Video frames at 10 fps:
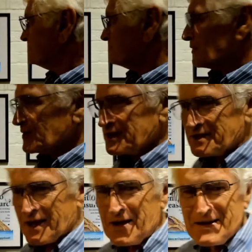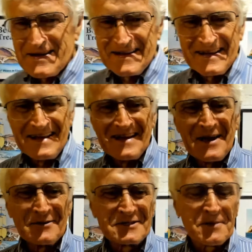Benito,
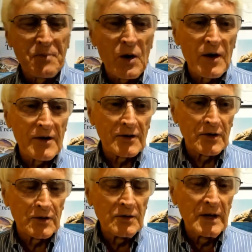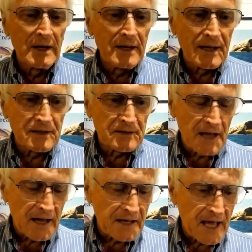who was a pirate who
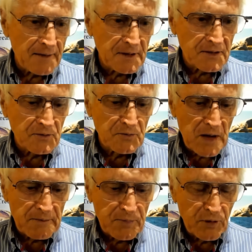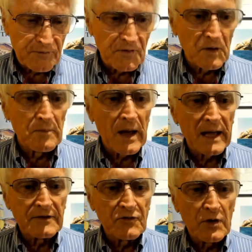came into Port Phillip
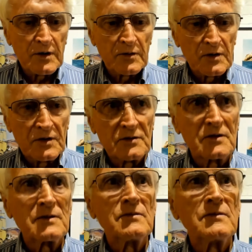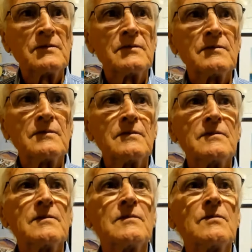Bay trying to elude...
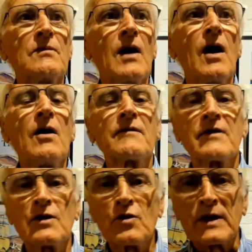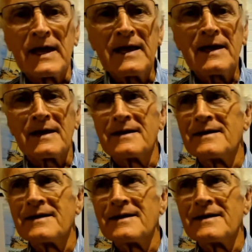Oh, I've got to look here.